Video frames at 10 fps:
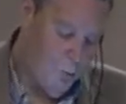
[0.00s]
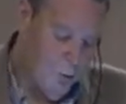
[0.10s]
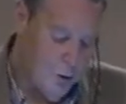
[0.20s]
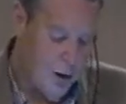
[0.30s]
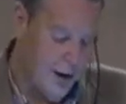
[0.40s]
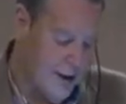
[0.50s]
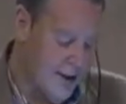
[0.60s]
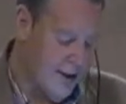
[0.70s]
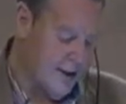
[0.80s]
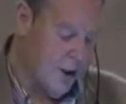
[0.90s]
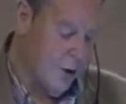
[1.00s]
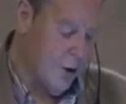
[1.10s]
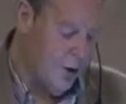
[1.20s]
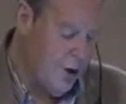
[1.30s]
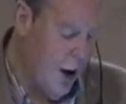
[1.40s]
So the warning is that
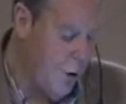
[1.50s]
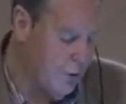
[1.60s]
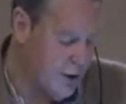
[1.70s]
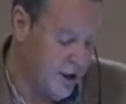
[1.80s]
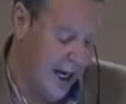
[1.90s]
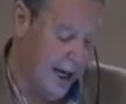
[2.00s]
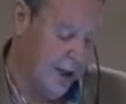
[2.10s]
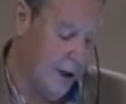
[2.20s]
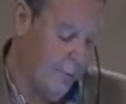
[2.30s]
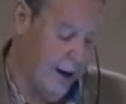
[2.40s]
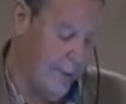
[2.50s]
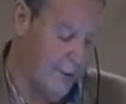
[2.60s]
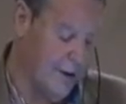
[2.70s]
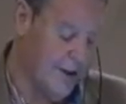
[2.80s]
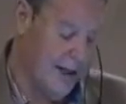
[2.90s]
there are no
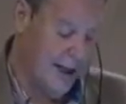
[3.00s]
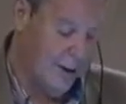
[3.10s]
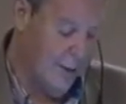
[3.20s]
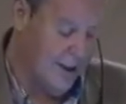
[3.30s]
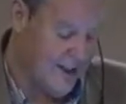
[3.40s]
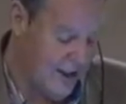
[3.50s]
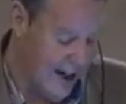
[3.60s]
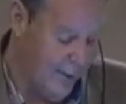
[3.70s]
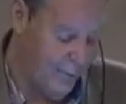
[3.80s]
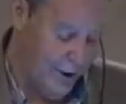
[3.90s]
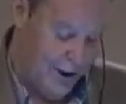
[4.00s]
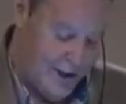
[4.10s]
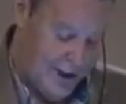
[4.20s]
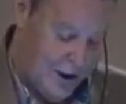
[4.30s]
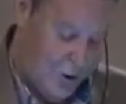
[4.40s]
commandments that can be
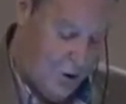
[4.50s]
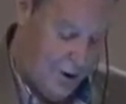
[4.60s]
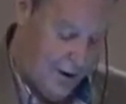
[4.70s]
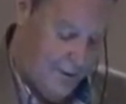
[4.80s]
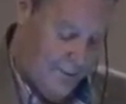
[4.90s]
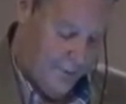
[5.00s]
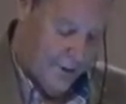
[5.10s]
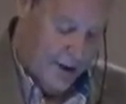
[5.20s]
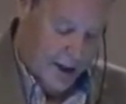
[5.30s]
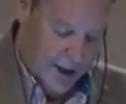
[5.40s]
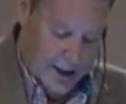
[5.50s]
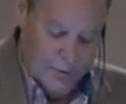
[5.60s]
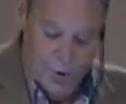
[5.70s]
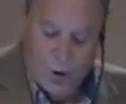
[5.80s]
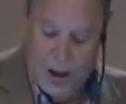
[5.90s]
safely discarded.
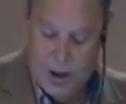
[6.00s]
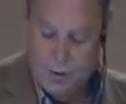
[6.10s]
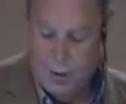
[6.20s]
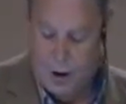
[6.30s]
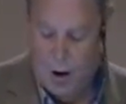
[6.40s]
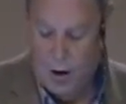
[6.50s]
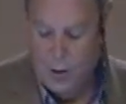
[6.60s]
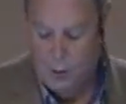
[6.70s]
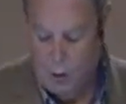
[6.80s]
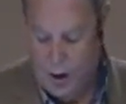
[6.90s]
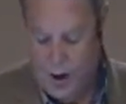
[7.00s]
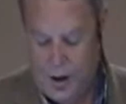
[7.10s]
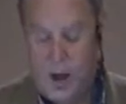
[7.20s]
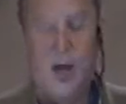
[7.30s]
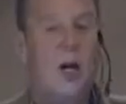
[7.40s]
If you disregard
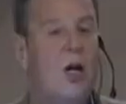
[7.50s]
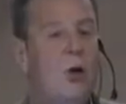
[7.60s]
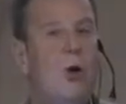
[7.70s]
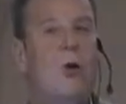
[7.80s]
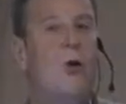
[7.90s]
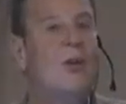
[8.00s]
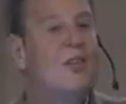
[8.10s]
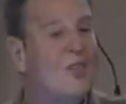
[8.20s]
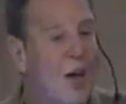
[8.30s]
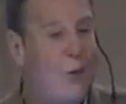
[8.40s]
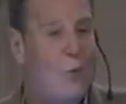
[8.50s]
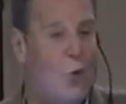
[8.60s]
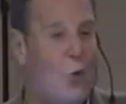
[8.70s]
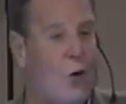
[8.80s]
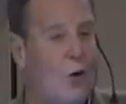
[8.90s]
one, you're going to
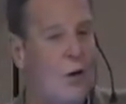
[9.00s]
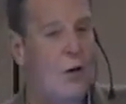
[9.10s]
suffer.